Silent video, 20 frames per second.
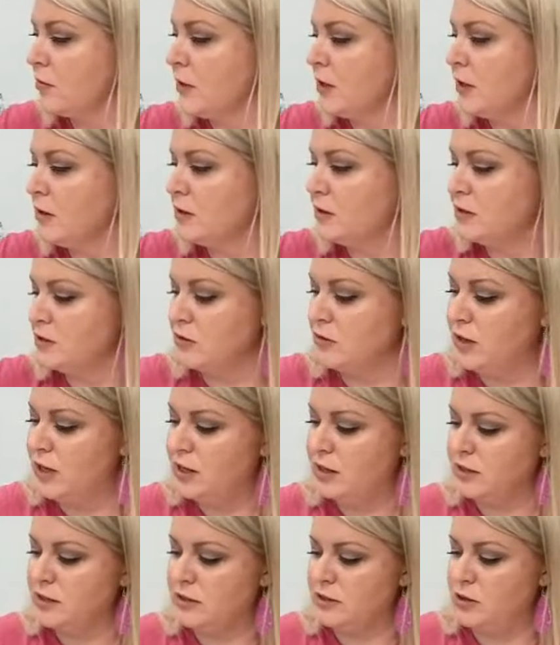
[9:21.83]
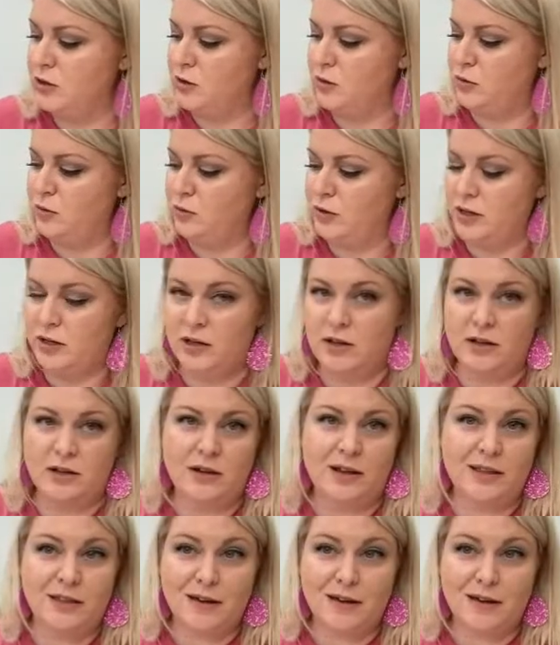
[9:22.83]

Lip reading: So let us know in the